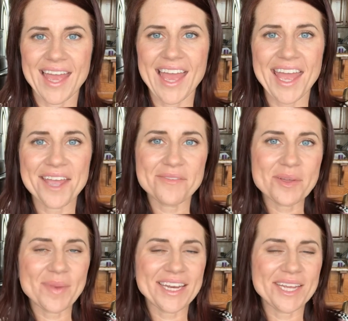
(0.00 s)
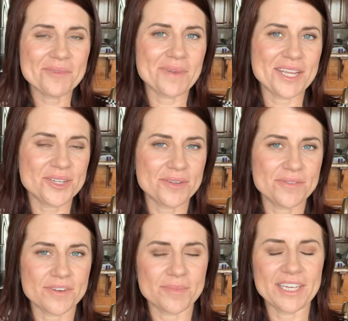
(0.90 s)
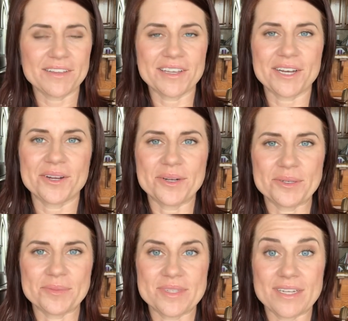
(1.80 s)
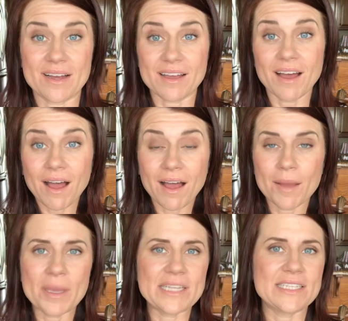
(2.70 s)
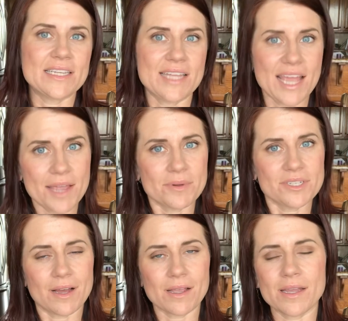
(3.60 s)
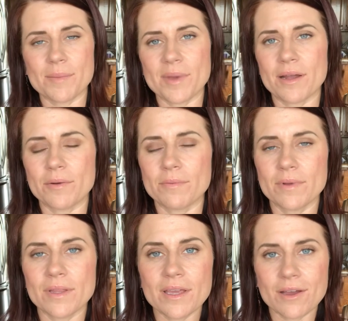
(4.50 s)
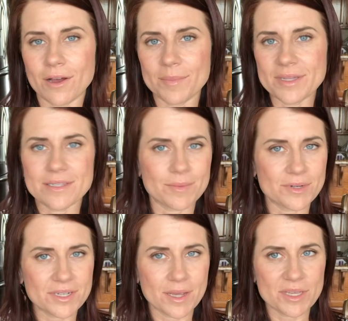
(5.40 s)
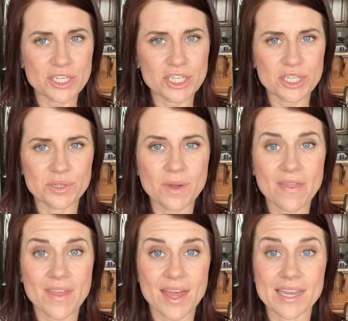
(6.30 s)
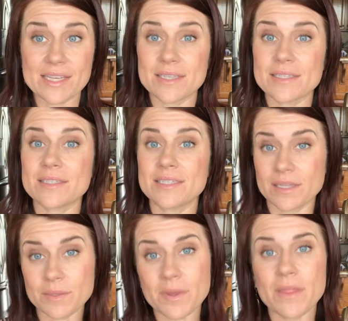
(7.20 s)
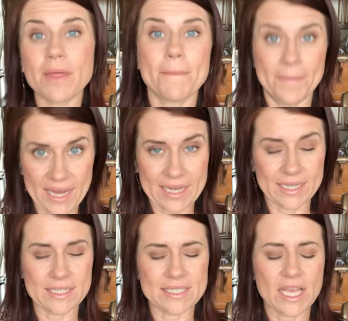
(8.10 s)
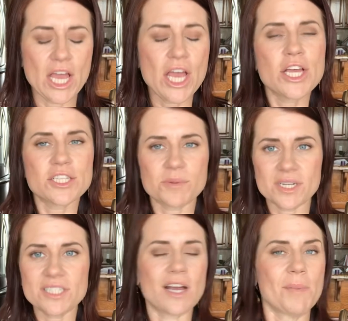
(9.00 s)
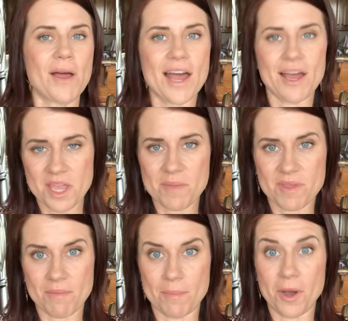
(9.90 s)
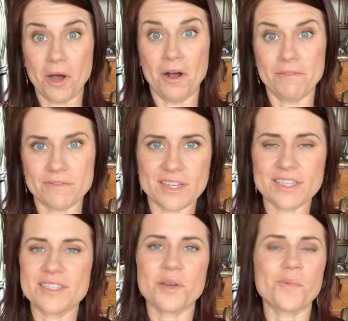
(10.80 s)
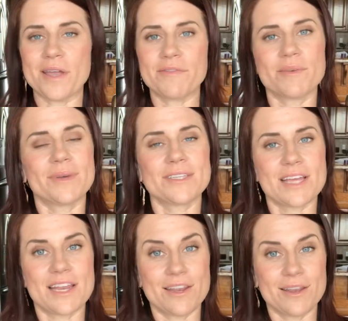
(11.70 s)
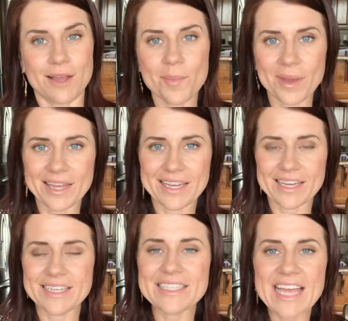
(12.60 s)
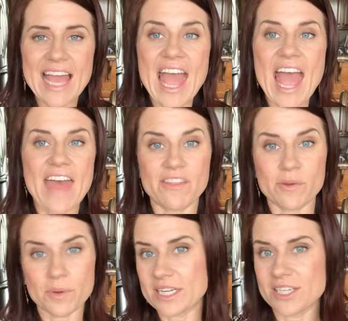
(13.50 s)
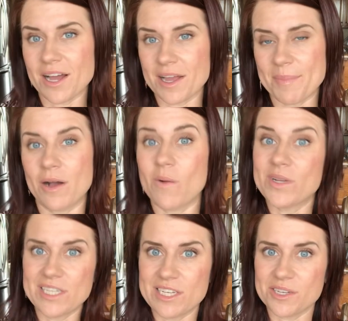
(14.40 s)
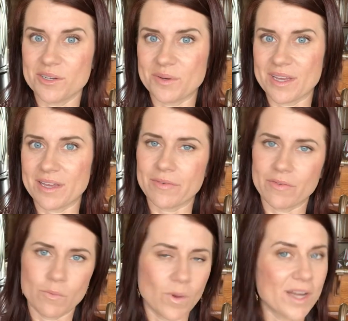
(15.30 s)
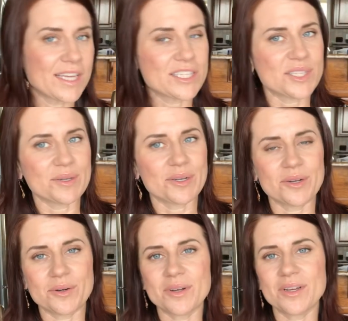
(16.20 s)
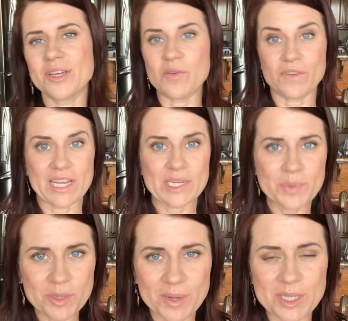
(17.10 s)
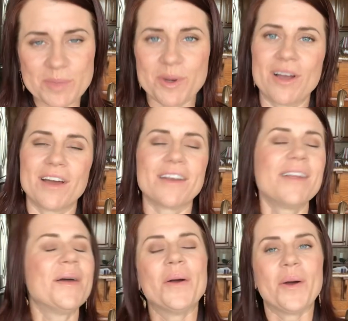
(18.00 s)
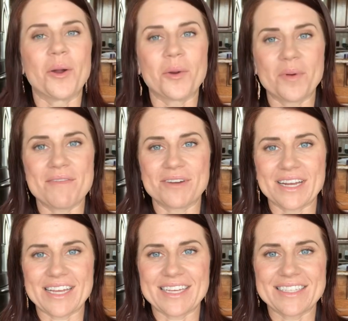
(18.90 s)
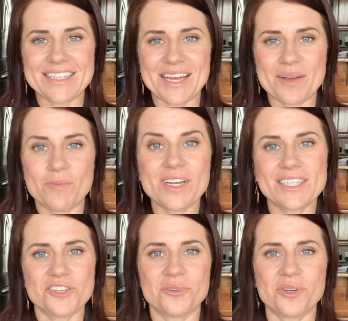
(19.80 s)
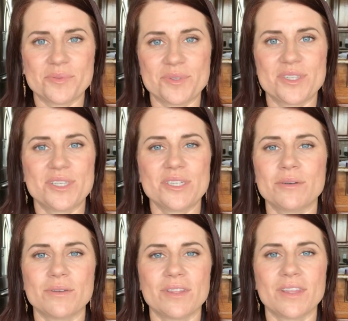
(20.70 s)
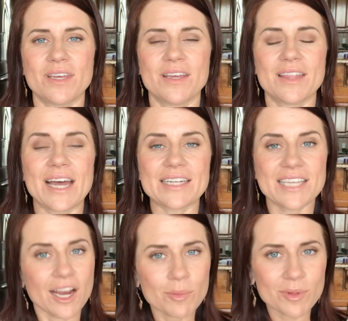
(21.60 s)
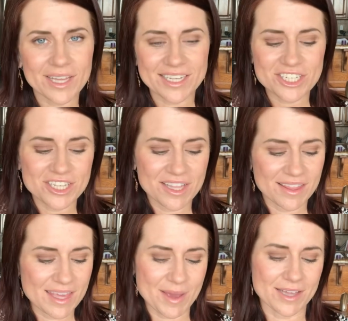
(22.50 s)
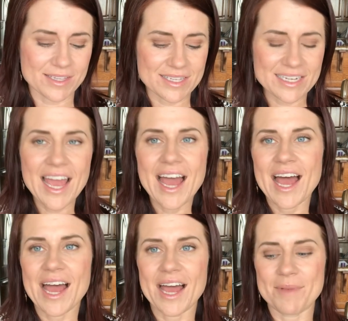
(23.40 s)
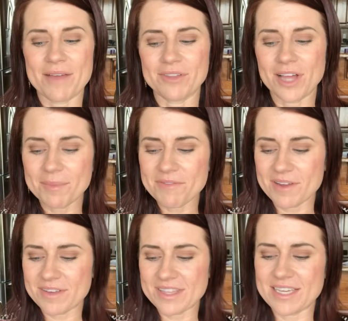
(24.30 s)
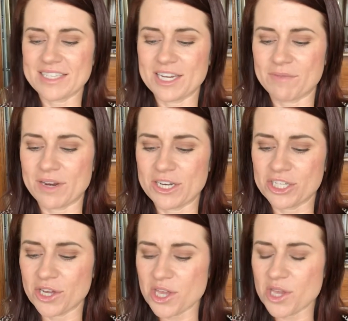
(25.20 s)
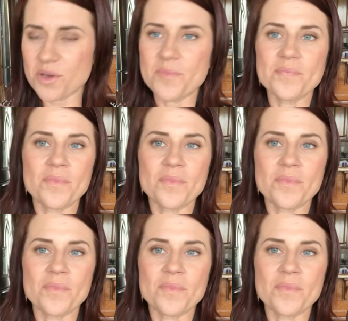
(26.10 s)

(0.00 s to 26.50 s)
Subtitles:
Hey everybody, Rachel from healinginourhomes.com, and today we're talking about a really common summertime issue, and that is dealing with bugs. So we're going to talk about how to keep them off of us, away from us, and not biting us. And then we're going to talk about what to do if one gets through, you forget to put your bug spray on, or whatever it is. What essential oils will soothe that terrible itch the best. I have a lot of my favorite things here ready to show you.